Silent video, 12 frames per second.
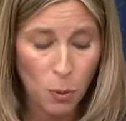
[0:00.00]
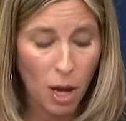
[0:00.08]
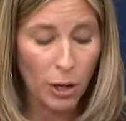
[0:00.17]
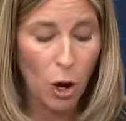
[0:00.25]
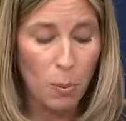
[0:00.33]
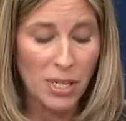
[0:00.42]

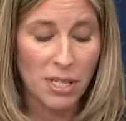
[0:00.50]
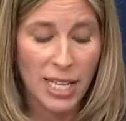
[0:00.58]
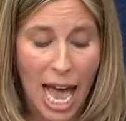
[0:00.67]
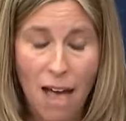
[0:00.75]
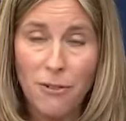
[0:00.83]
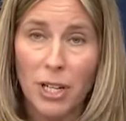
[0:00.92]
while COPA's
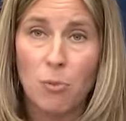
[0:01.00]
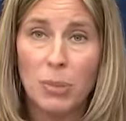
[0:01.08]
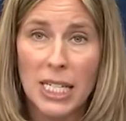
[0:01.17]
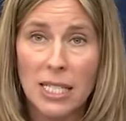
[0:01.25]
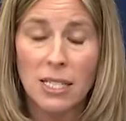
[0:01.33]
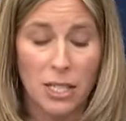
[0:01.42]
staff
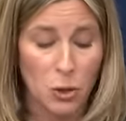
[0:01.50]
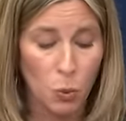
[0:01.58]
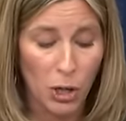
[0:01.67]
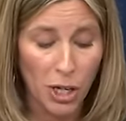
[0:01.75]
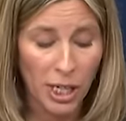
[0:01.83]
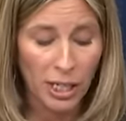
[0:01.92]
completes this
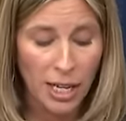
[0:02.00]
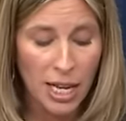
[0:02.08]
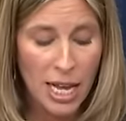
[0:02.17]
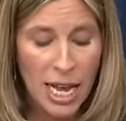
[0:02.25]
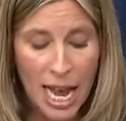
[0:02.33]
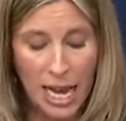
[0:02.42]
work.
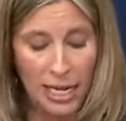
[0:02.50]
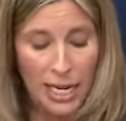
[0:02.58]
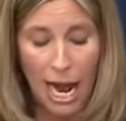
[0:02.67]
And I